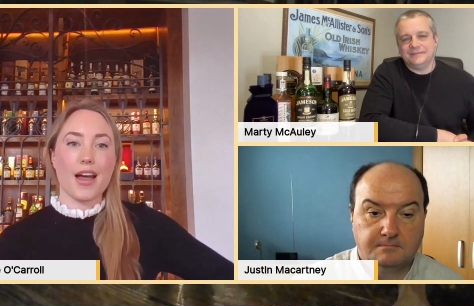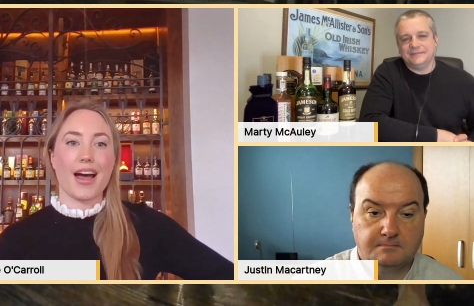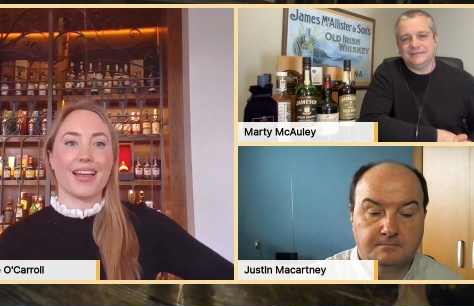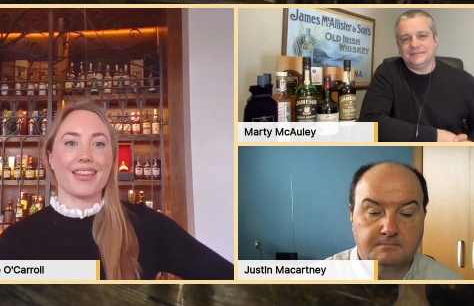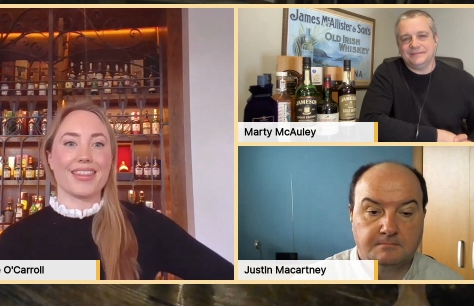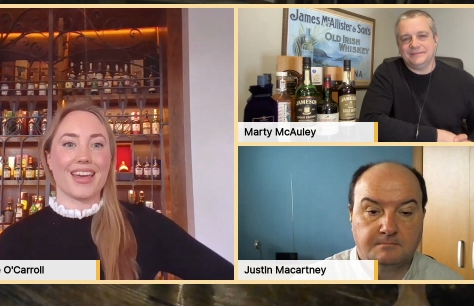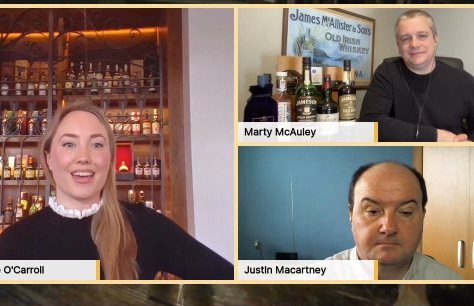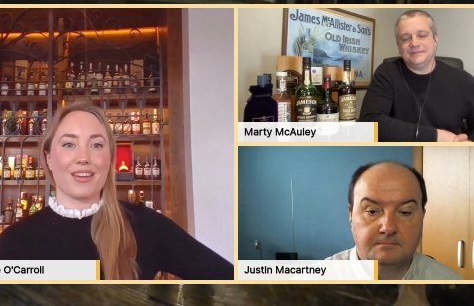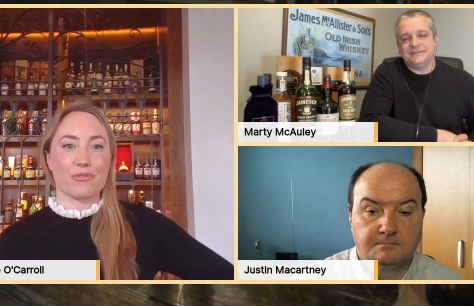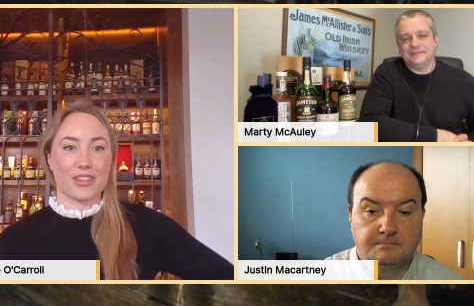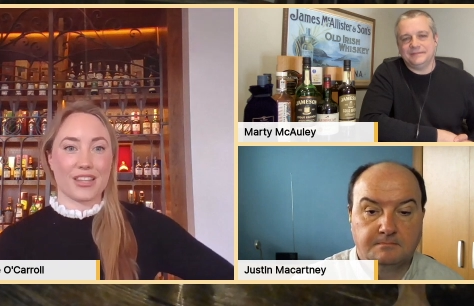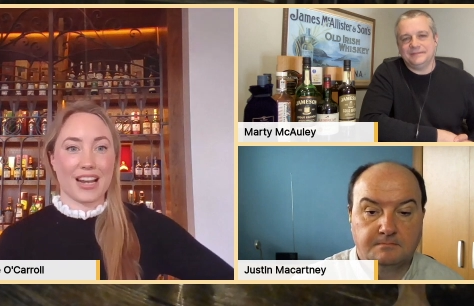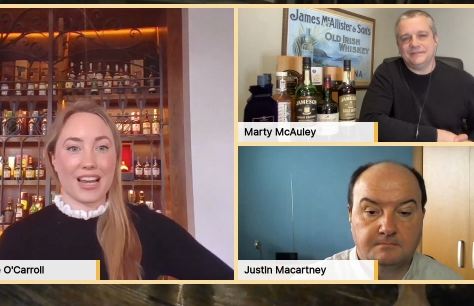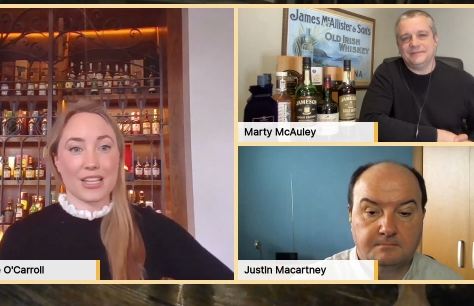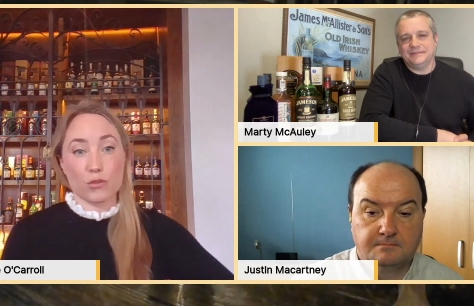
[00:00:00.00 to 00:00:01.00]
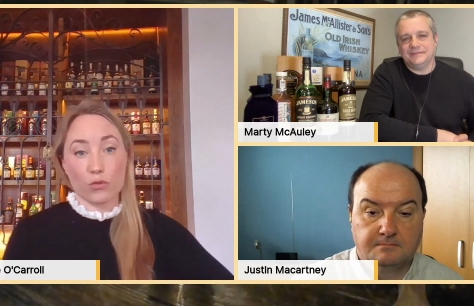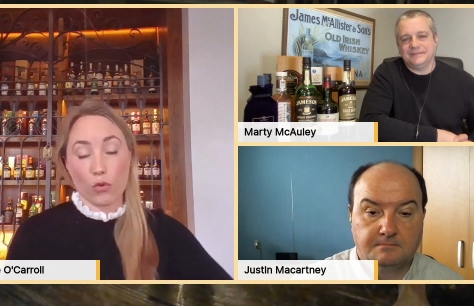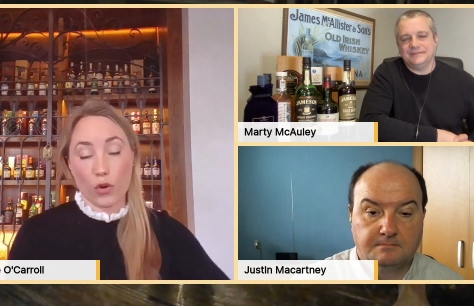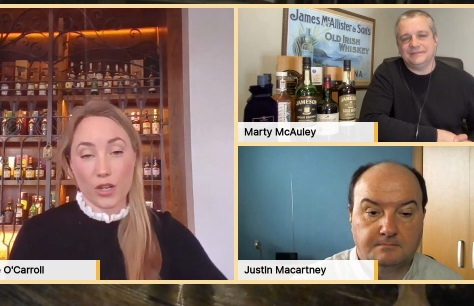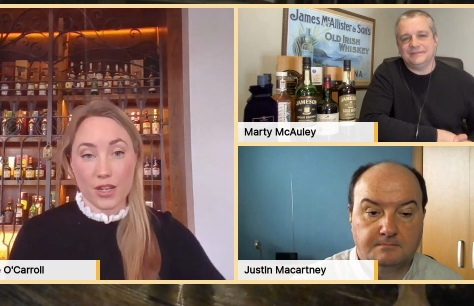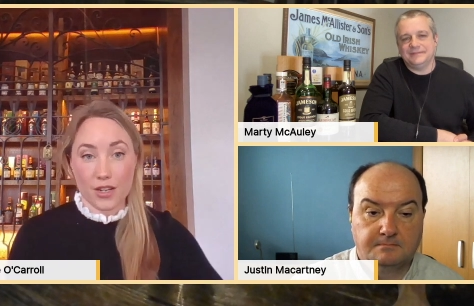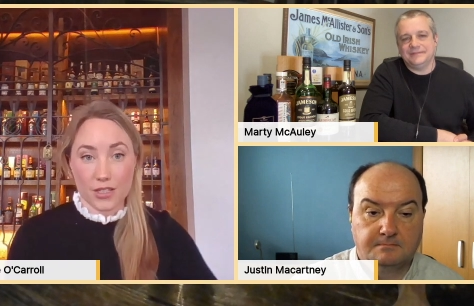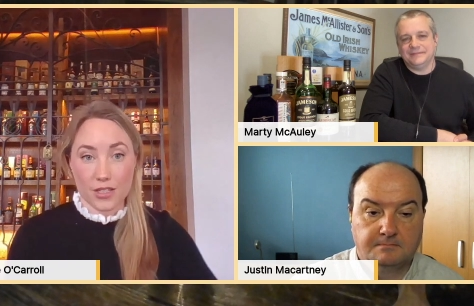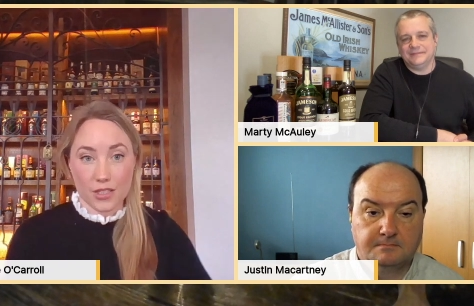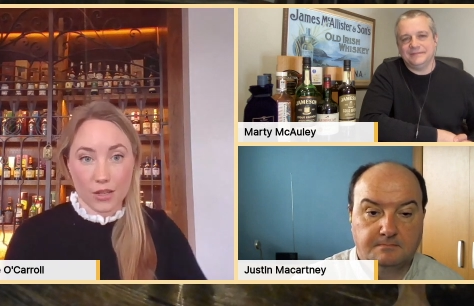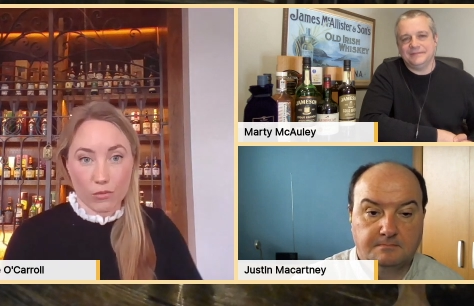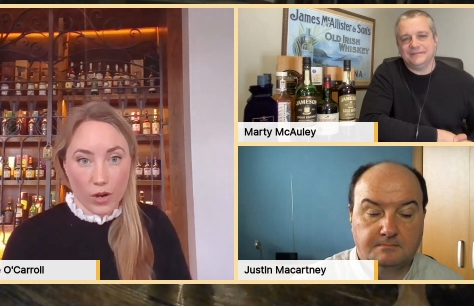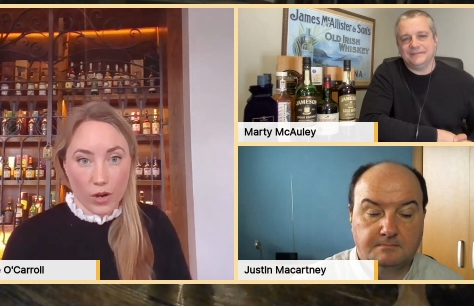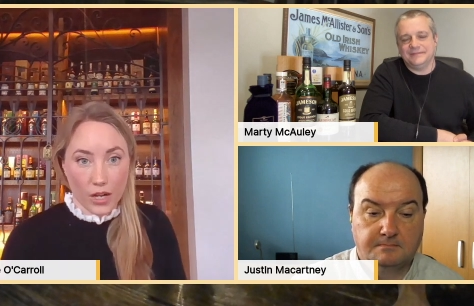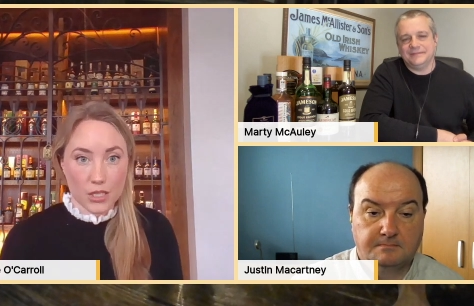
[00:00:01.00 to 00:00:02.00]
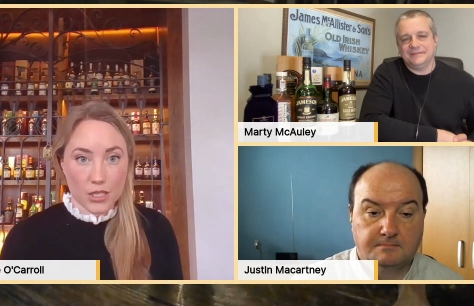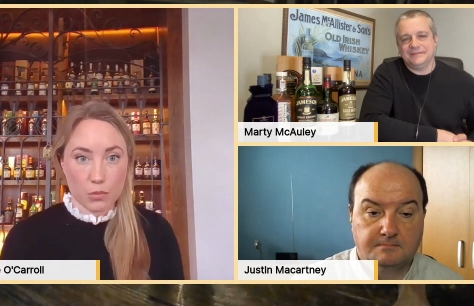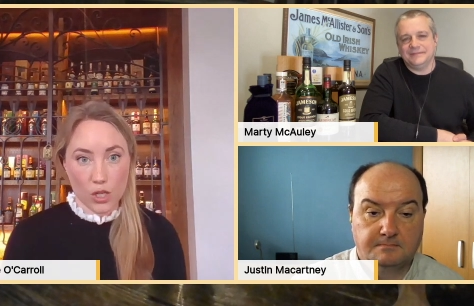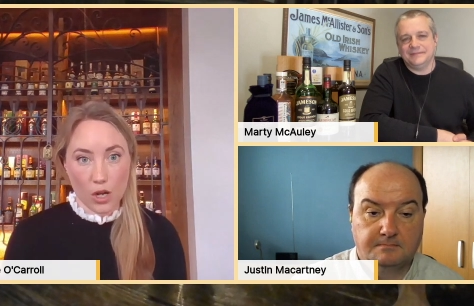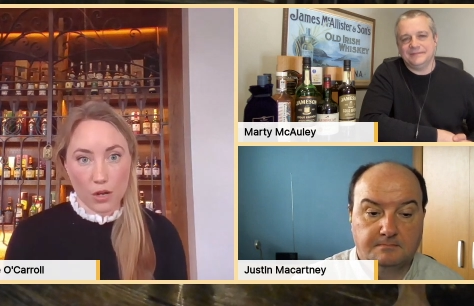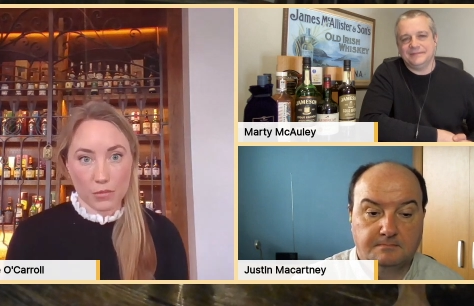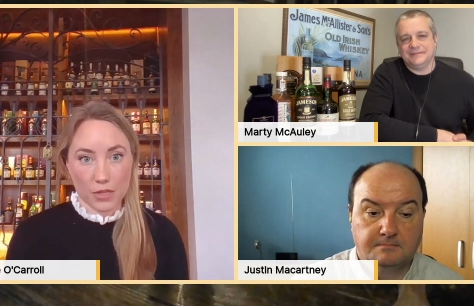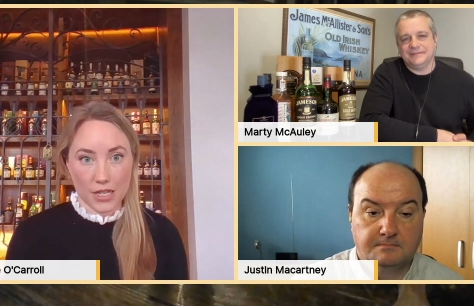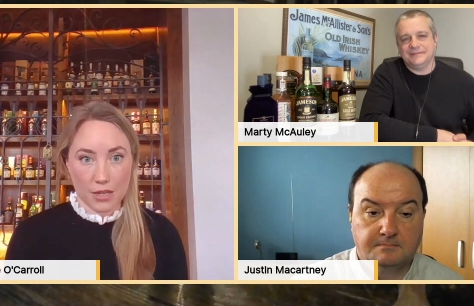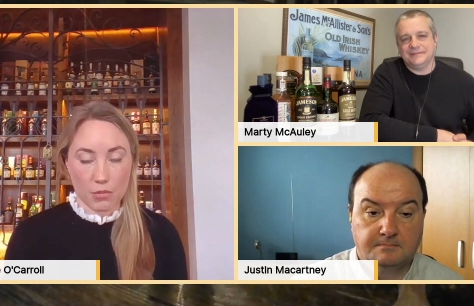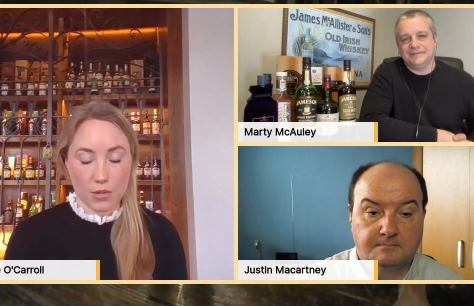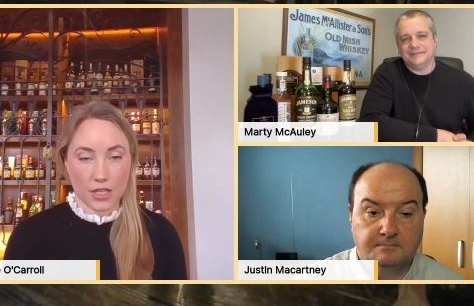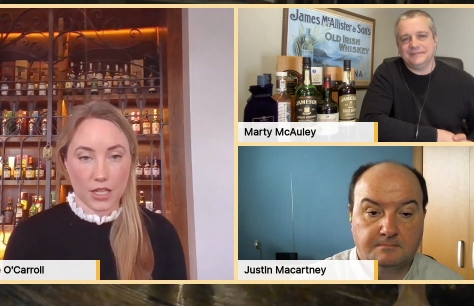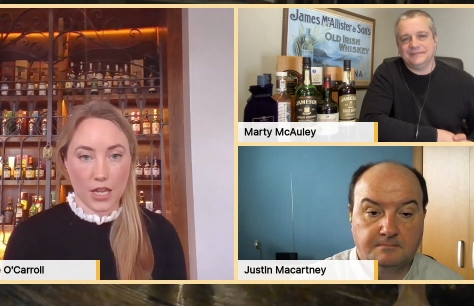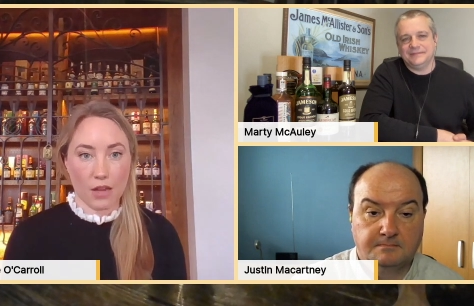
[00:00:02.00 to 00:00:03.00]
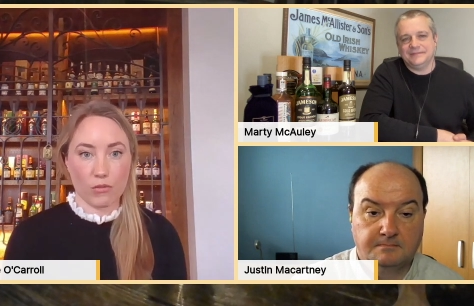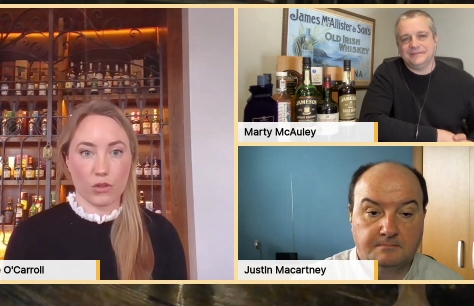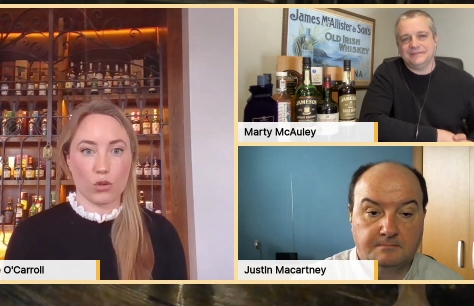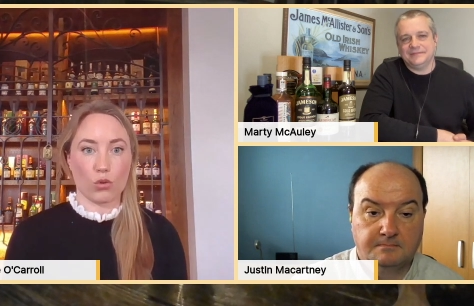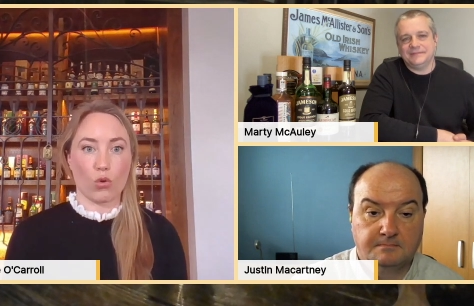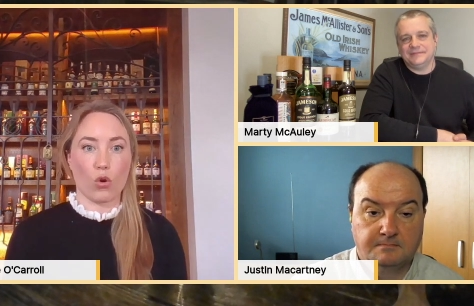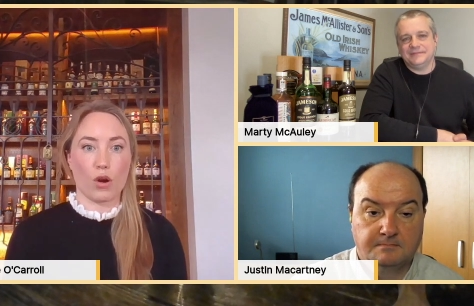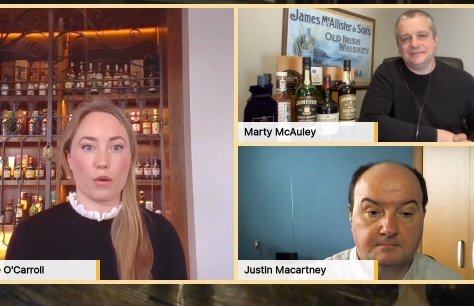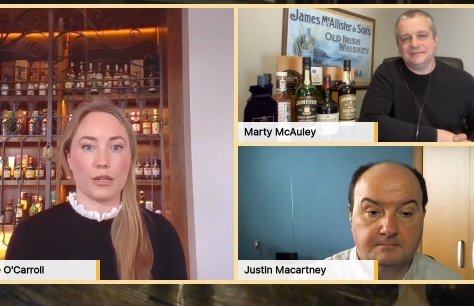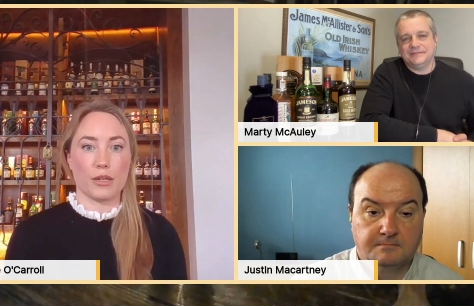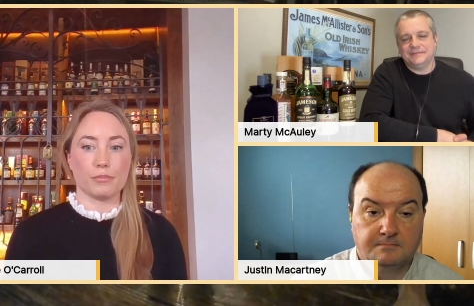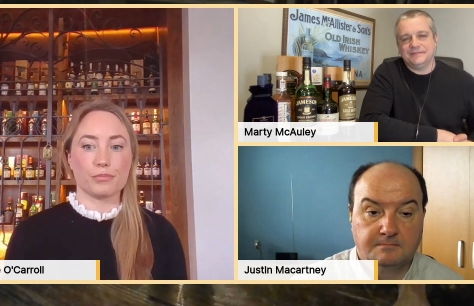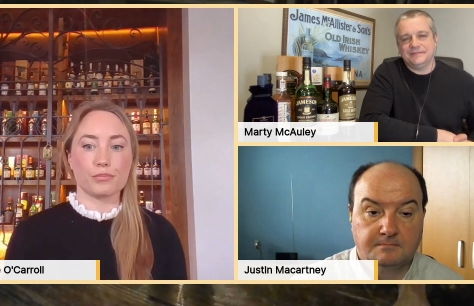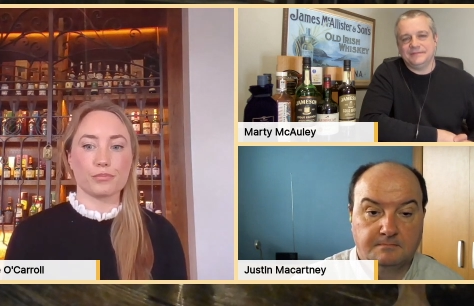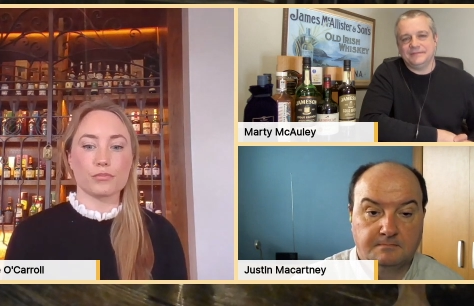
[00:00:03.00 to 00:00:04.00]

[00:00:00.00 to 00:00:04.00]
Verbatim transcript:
Speaker 1: And then for the last four years, I've worked predominantly with Kevin O'Gorman